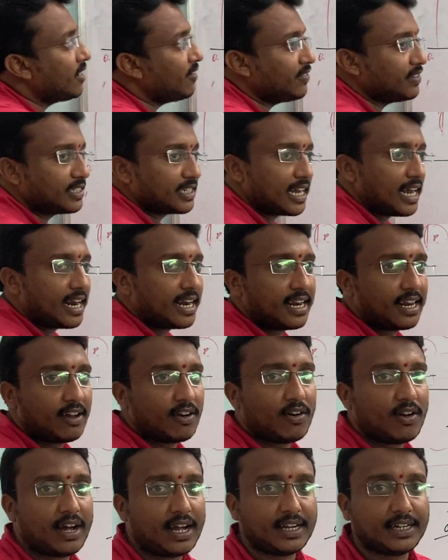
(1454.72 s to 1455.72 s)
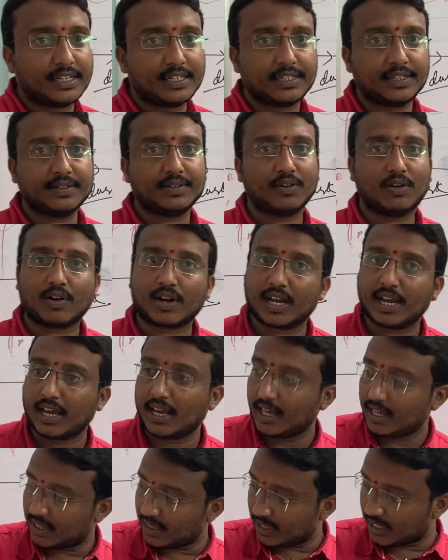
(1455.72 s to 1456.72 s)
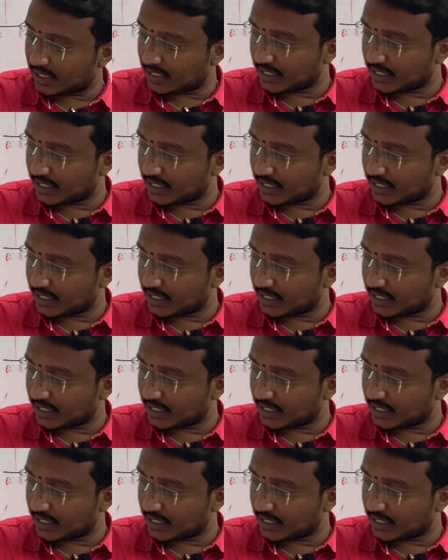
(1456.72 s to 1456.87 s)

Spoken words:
of scattering light. Okay, the